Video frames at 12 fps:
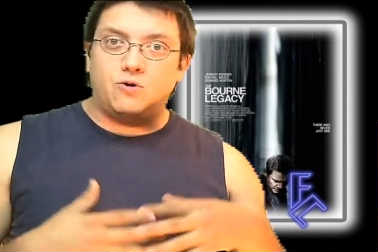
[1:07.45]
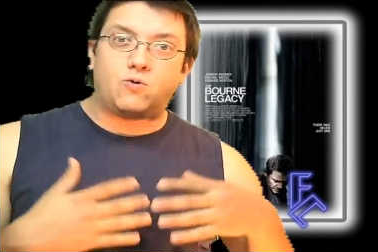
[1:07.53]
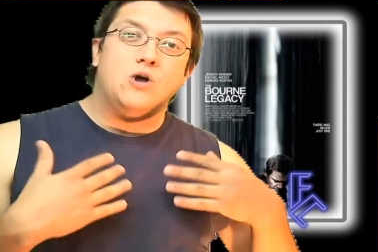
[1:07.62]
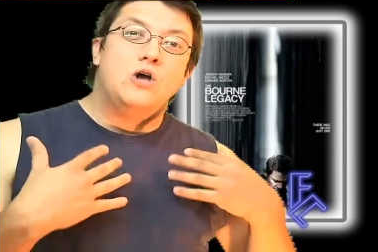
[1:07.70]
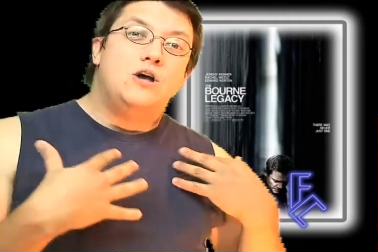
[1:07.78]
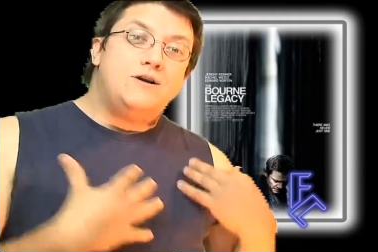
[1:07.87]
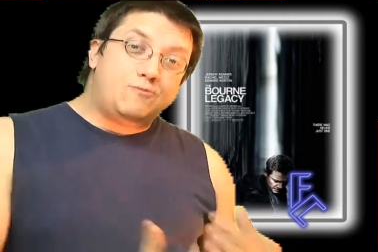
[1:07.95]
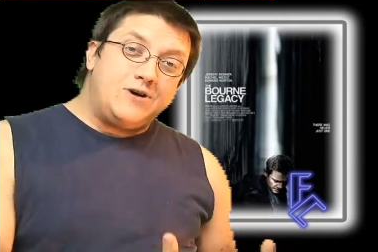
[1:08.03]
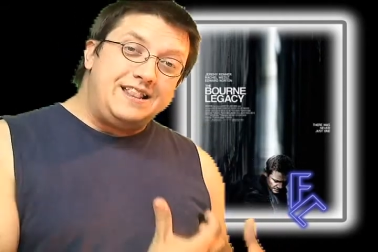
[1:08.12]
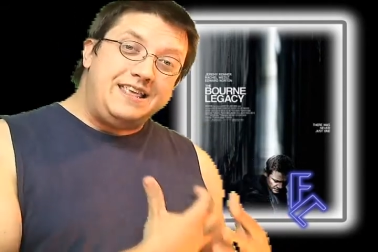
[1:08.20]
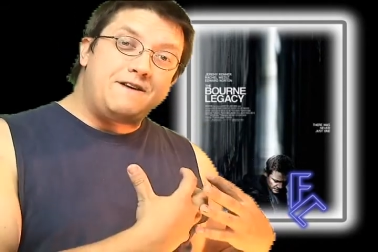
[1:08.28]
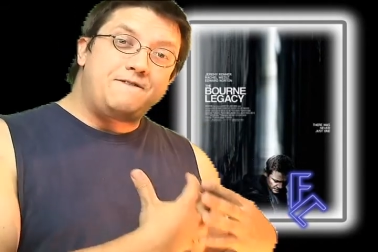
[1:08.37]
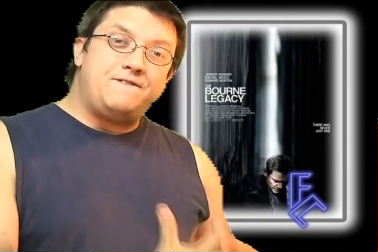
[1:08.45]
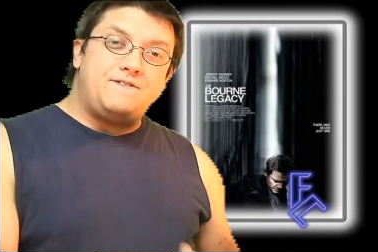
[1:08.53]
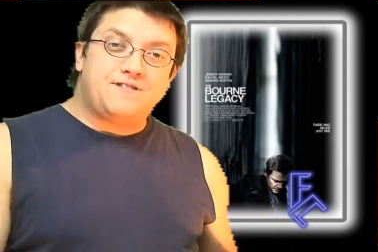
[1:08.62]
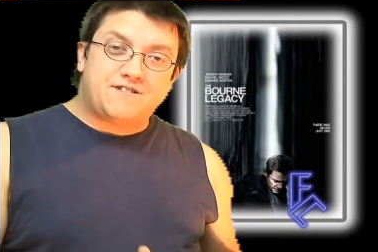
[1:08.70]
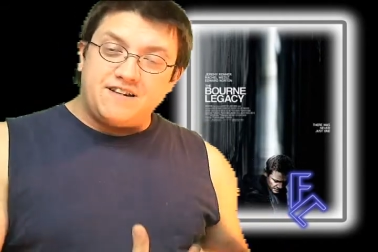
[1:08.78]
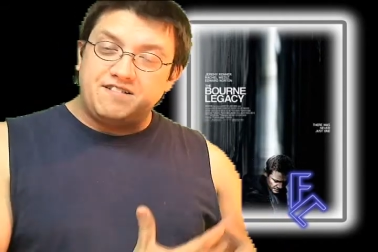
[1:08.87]
Well, when the,
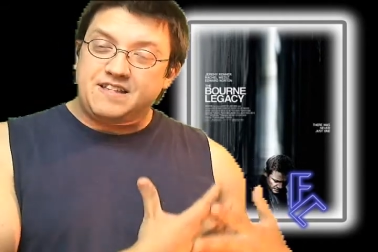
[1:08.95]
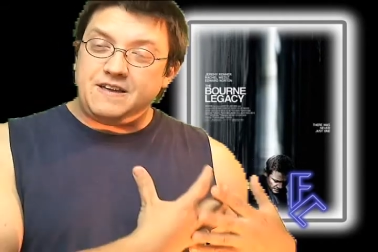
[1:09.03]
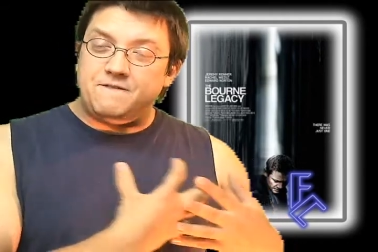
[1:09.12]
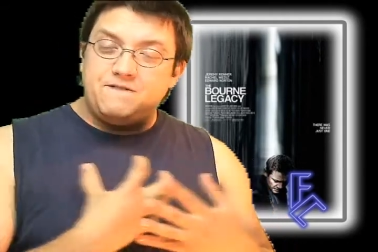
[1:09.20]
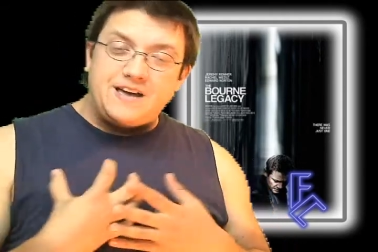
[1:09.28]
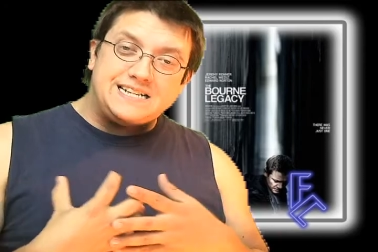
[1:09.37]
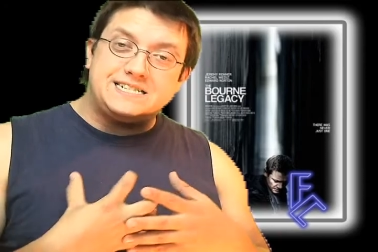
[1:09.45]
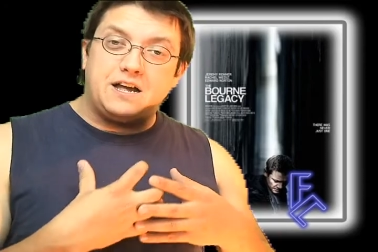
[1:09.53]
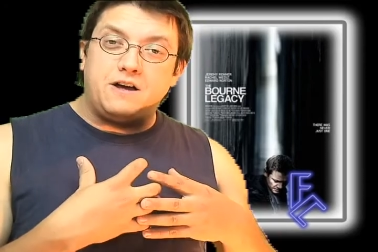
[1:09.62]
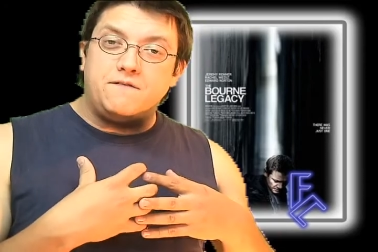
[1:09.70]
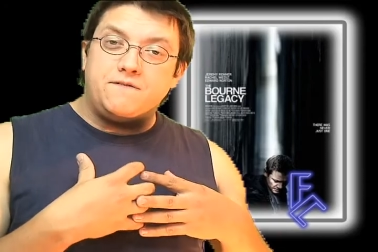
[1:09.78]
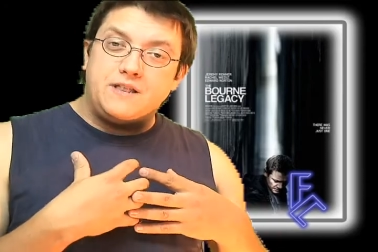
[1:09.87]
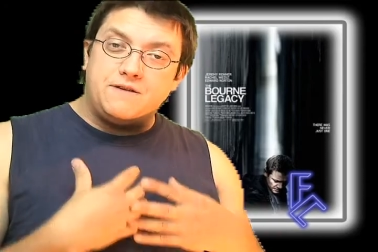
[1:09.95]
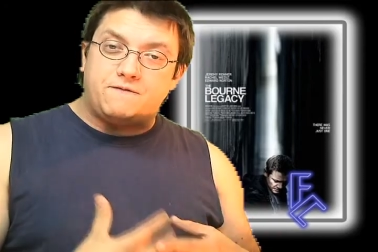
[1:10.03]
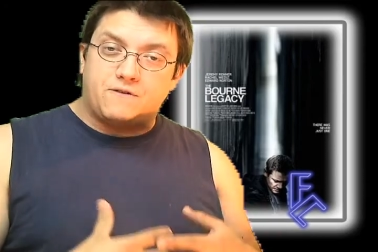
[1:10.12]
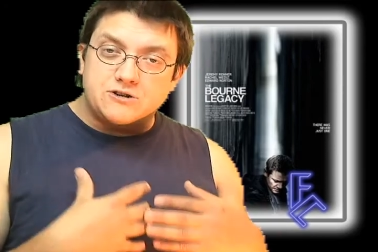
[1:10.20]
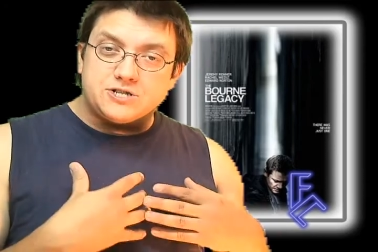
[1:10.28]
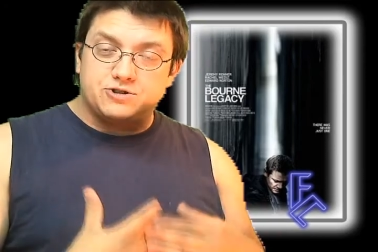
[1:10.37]
since the events of the
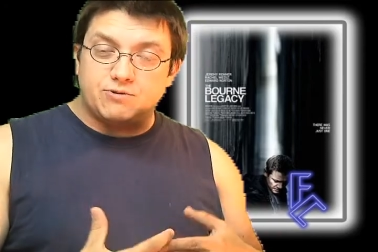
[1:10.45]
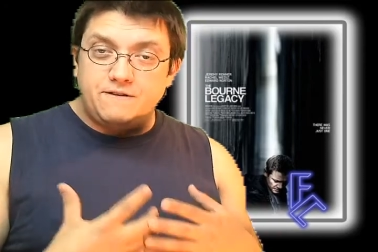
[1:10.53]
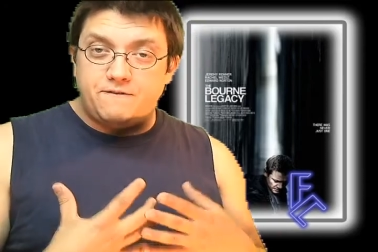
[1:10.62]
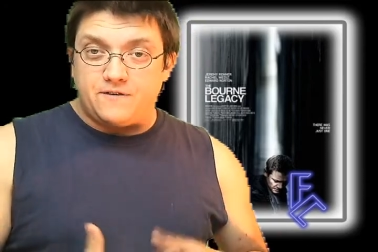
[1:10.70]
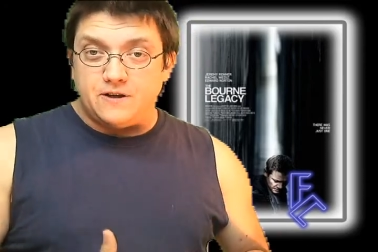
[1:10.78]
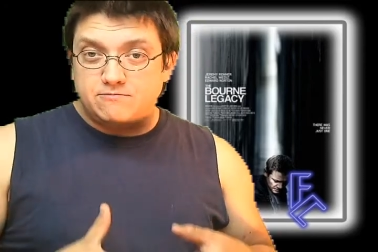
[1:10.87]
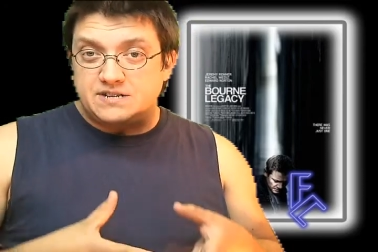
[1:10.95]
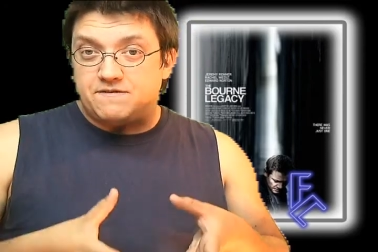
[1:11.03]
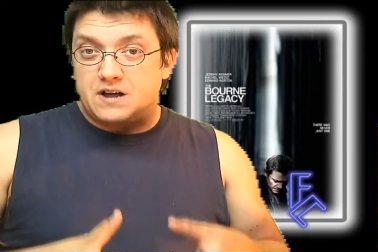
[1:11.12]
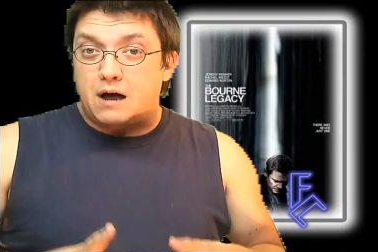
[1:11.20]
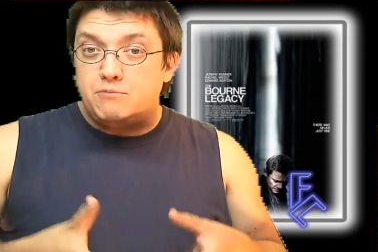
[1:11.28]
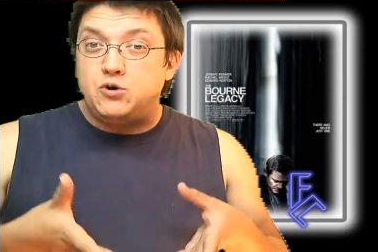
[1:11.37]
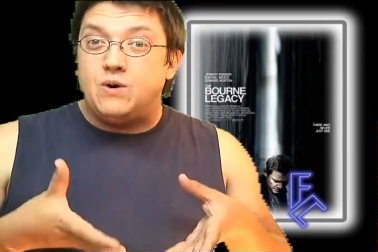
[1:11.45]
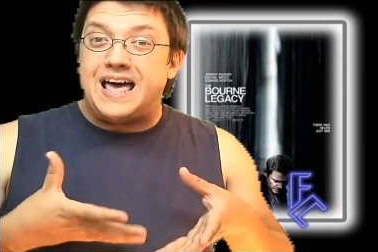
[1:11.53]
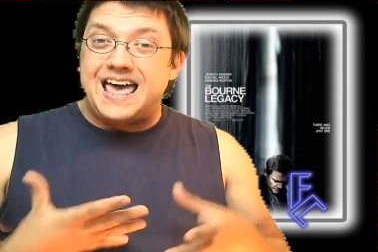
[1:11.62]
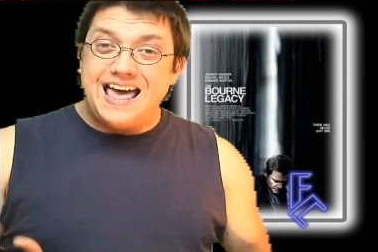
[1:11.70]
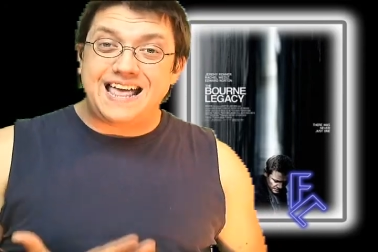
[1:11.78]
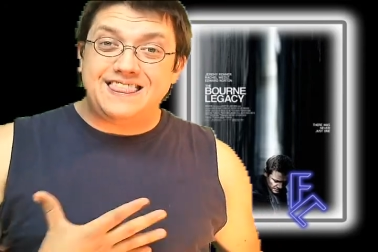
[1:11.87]
first three films have come to a
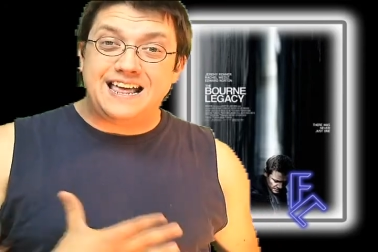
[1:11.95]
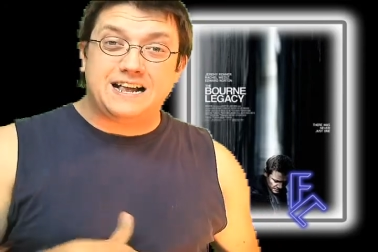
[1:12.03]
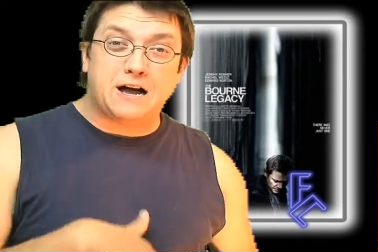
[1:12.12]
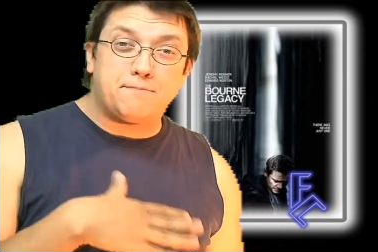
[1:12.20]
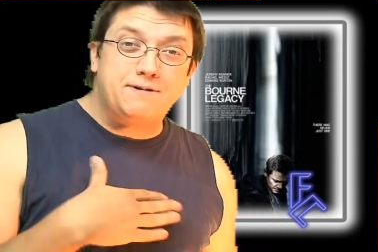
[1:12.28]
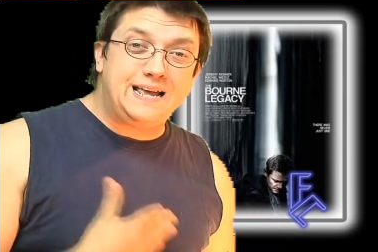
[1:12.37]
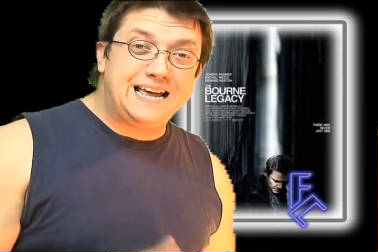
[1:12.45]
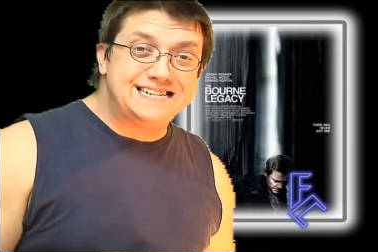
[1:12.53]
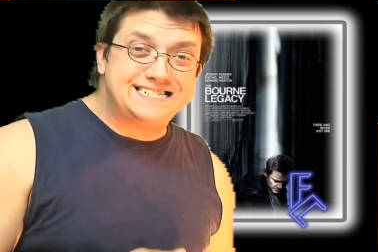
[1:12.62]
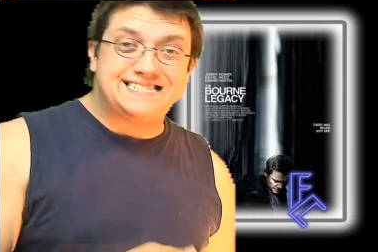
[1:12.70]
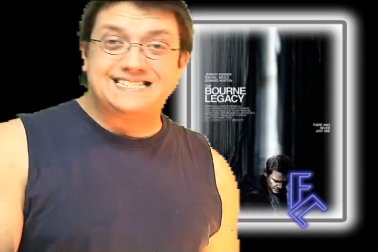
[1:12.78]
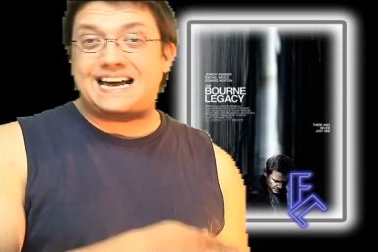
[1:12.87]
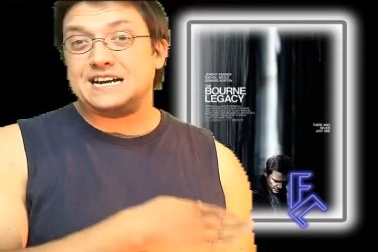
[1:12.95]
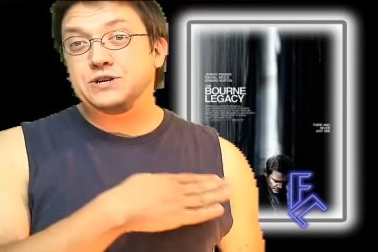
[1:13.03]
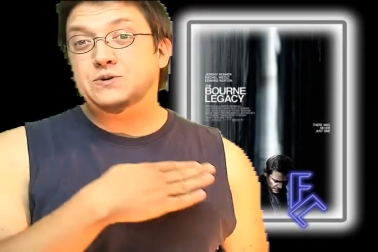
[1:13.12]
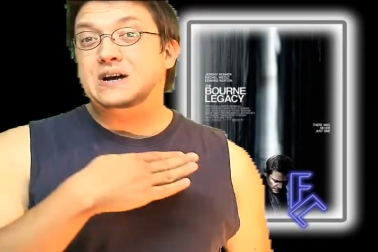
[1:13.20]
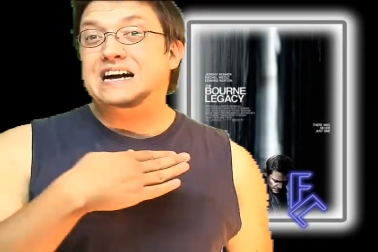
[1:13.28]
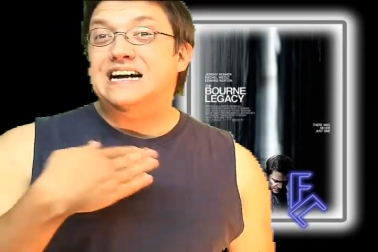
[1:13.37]
head, that company has decided
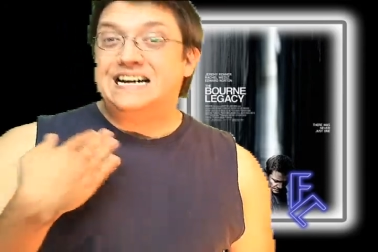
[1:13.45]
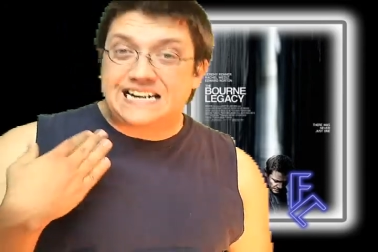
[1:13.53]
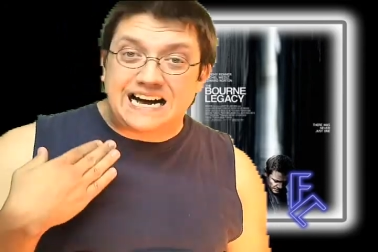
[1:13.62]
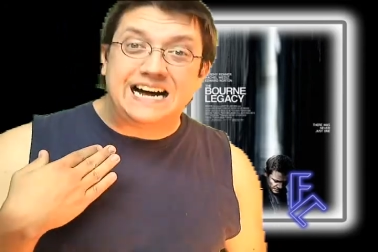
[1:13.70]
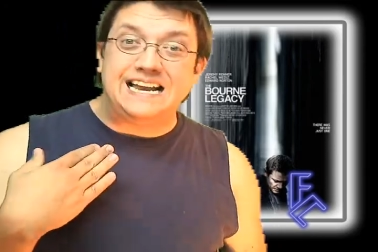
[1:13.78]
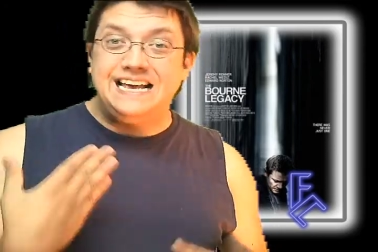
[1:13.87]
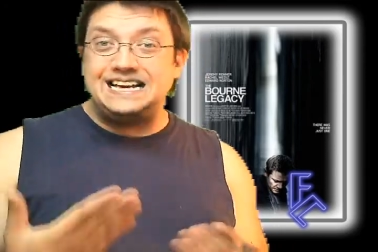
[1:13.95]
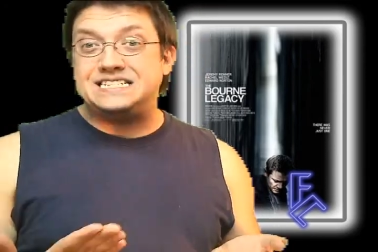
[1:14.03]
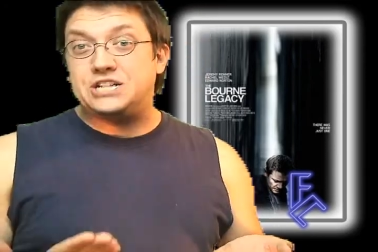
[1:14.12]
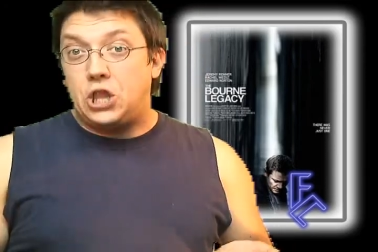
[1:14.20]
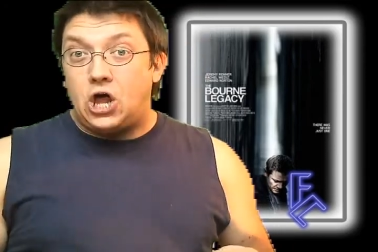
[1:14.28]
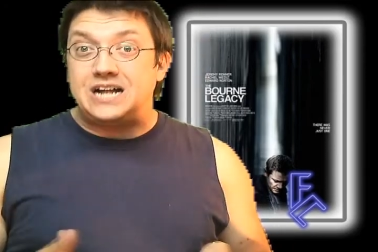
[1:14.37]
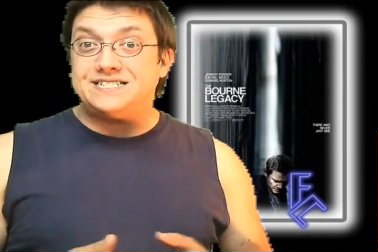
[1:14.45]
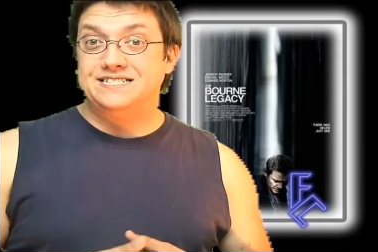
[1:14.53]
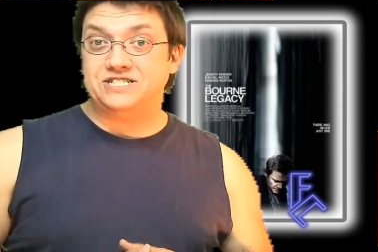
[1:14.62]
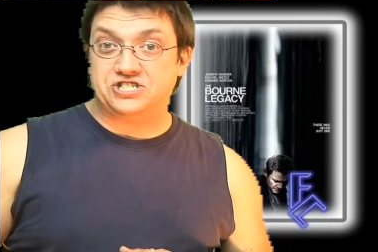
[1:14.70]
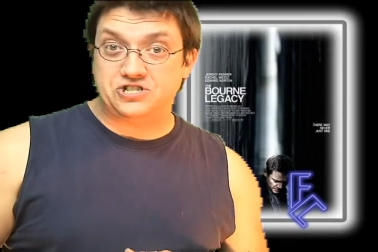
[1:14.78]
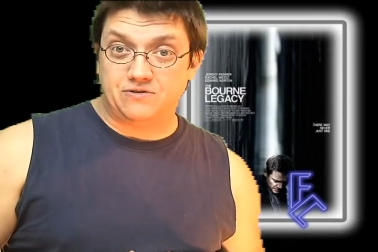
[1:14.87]
to cut its
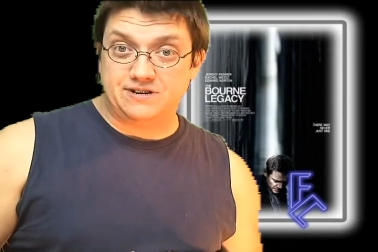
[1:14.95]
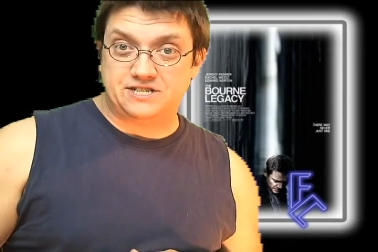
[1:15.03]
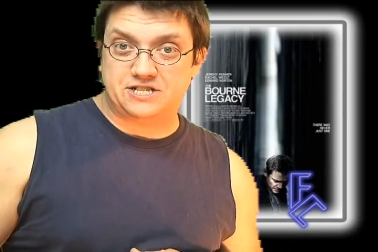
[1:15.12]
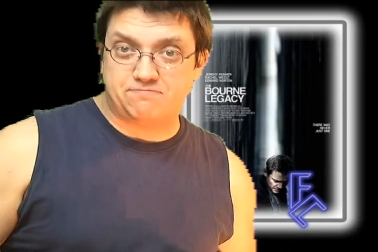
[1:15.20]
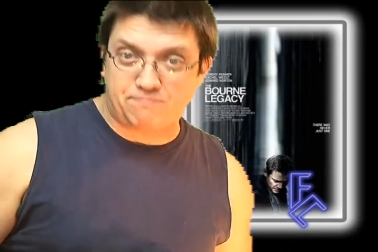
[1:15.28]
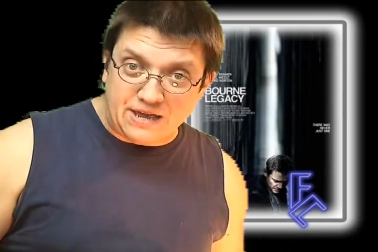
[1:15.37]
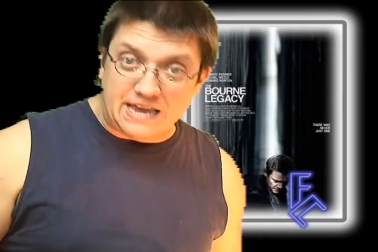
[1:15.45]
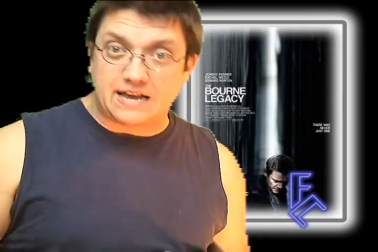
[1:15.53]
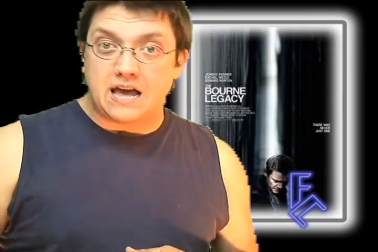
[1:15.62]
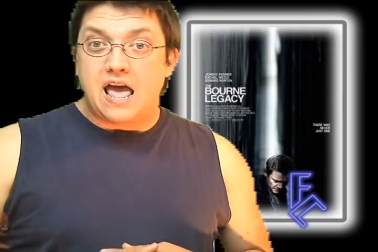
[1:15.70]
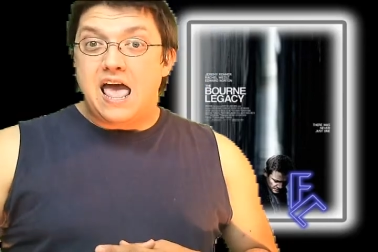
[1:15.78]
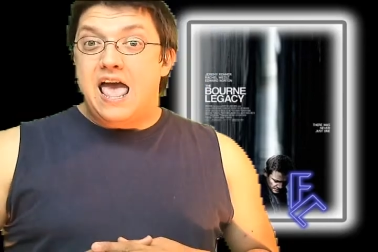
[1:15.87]
losses, so to speak.